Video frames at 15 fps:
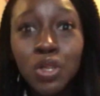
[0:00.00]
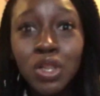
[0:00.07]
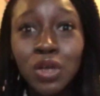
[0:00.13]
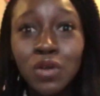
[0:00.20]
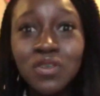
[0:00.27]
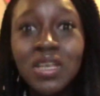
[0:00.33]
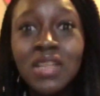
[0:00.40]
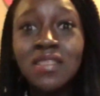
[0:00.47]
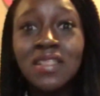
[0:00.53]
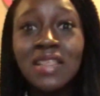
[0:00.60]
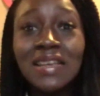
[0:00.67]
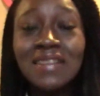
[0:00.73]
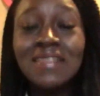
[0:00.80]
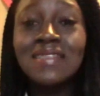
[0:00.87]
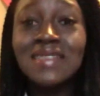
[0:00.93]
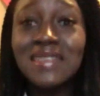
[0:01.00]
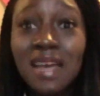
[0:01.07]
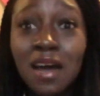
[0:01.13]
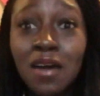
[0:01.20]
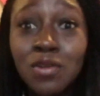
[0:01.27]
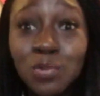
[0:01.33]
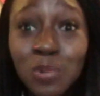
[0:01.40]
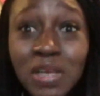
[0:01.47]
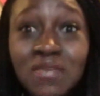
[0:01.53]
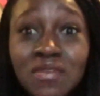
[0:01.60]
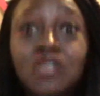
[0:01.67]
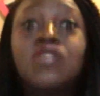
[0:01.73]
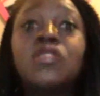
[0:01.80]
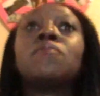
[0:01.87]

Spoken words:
close, and like the sound waves are